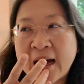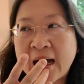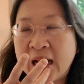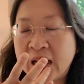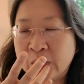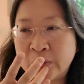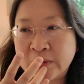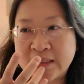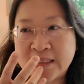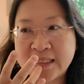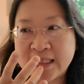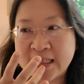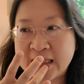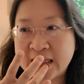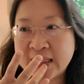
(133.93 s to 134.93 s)
I would
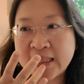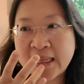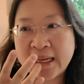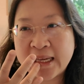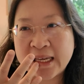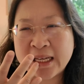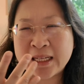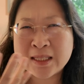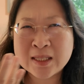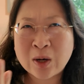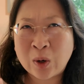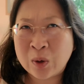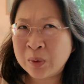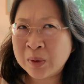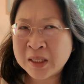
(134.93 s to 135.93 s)
see like it's
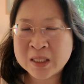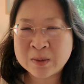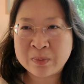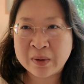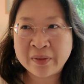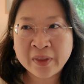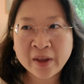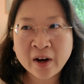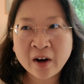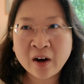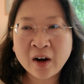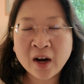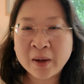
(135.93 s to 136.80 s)
always been there.